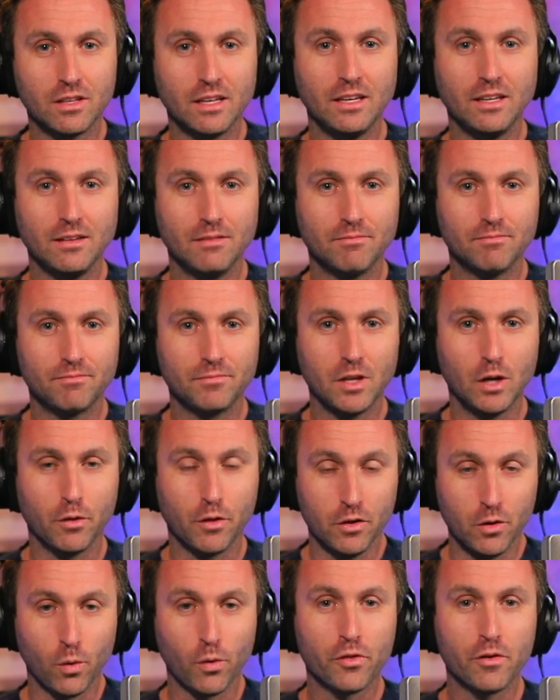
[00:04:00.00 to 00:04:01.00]
the, you know,
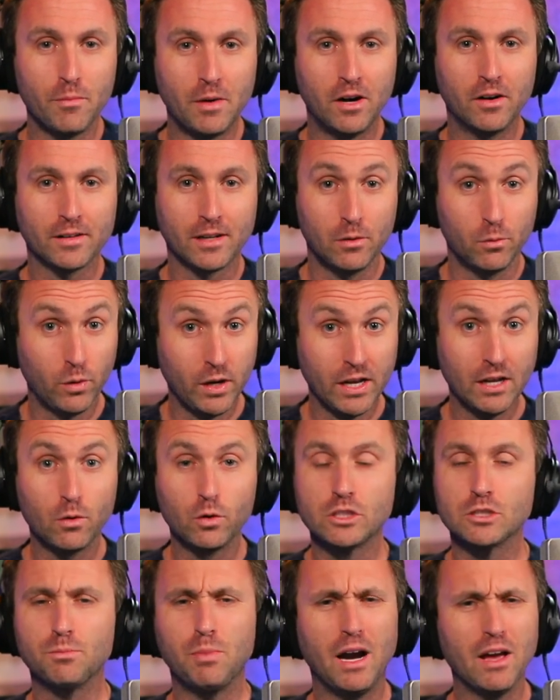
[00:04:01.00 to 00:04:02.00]
the North American rink,
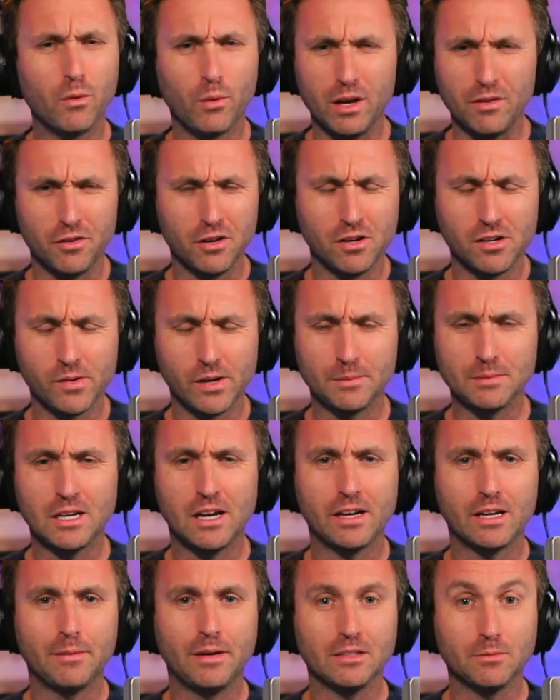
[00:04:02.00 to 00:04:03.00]
which, by the way, if you don't know what I'm
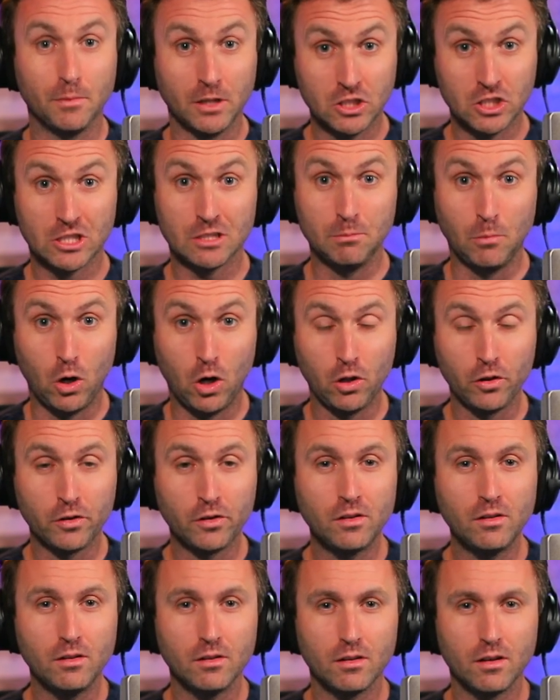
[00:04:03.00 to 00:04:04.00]
talking about, much
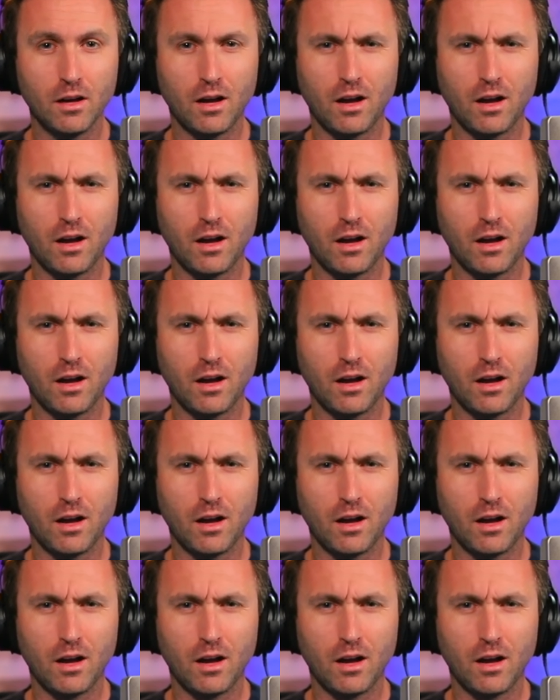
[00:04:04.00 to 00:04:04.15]
smaller.